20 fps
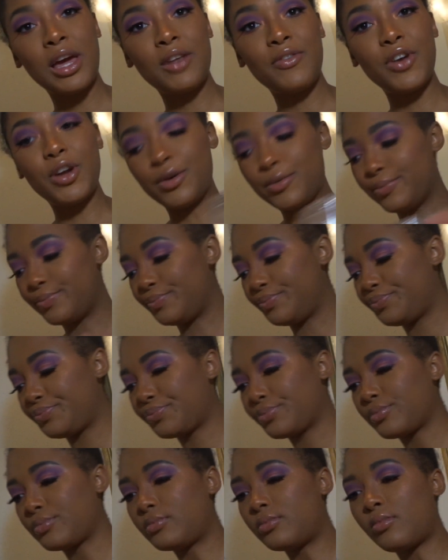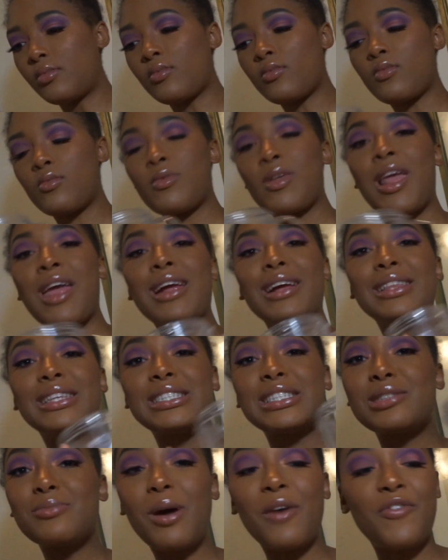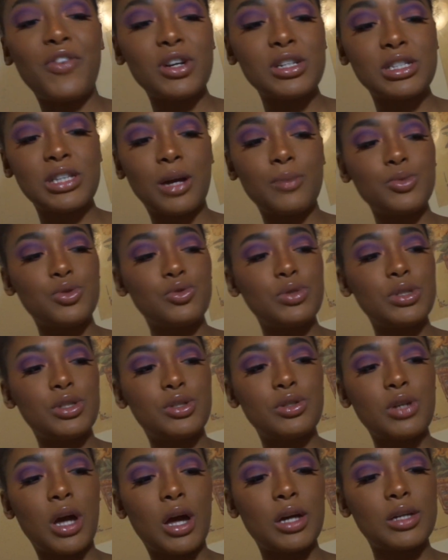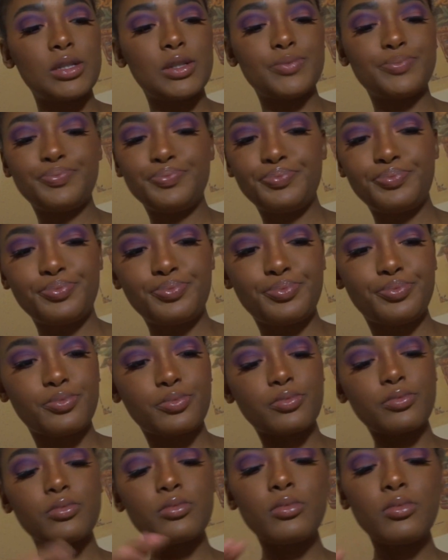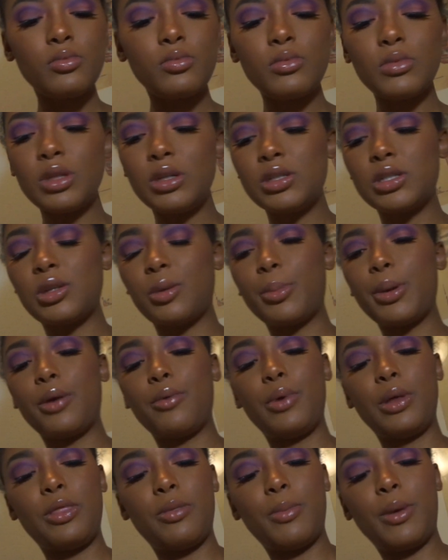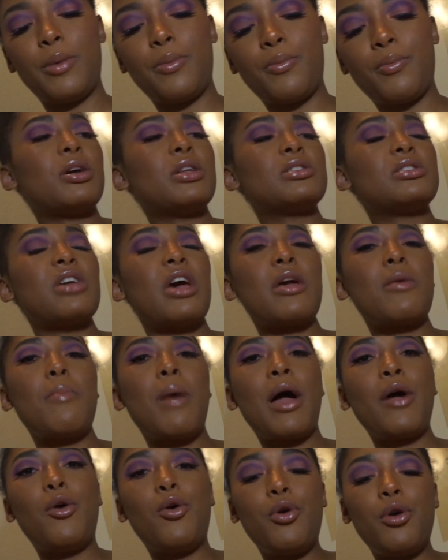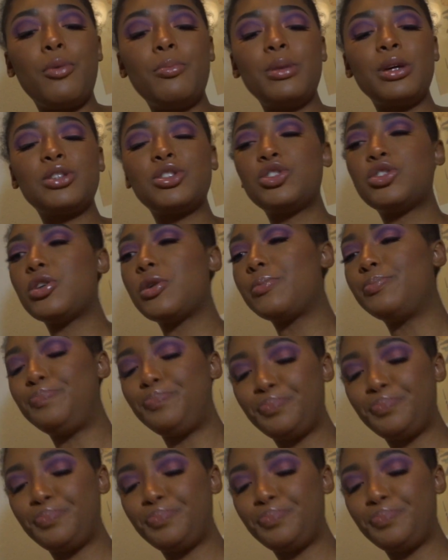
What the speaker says: vera. This is my first time doing this, you guys, so bear with me. I'm gonna take my oil mixture.